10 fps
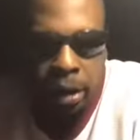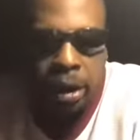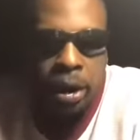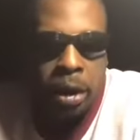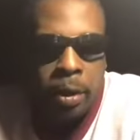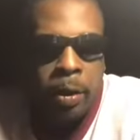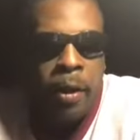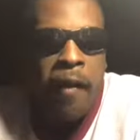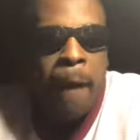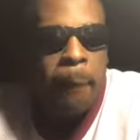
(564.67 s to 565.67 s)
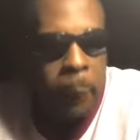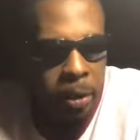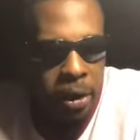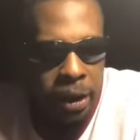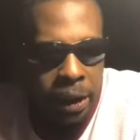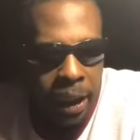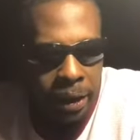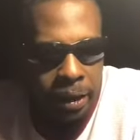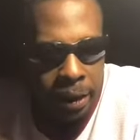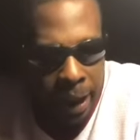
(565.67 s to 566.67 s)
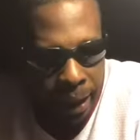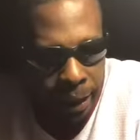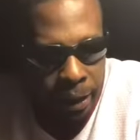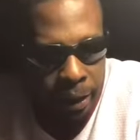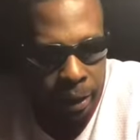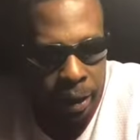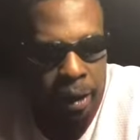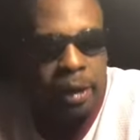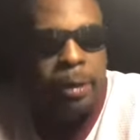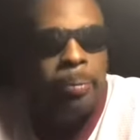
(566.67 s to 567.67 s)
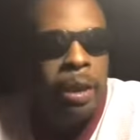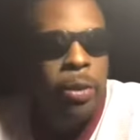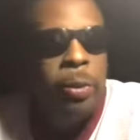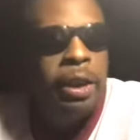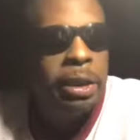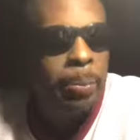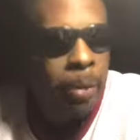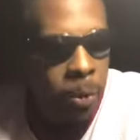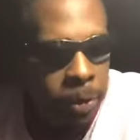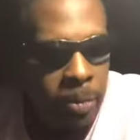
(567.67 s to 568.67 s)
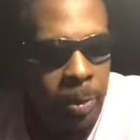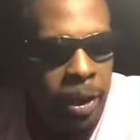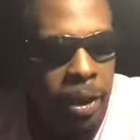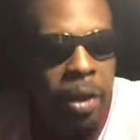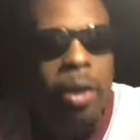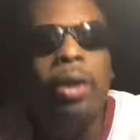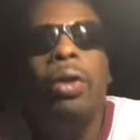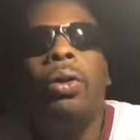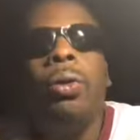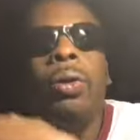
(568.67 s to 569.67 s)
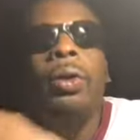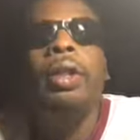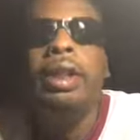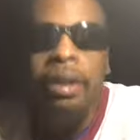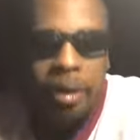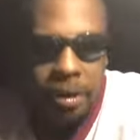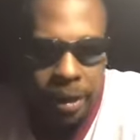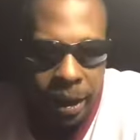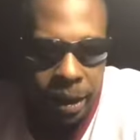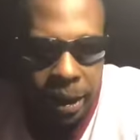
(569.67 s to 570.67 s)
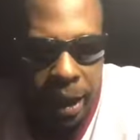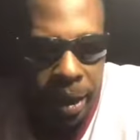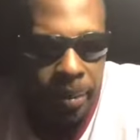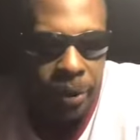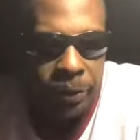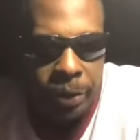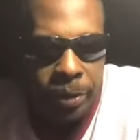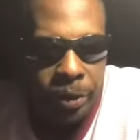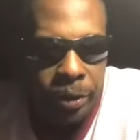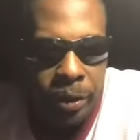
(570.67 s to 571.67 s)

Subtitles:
either gonna push Josh Dotson to be who he's supposed to be, or he's gonna take his job in the future.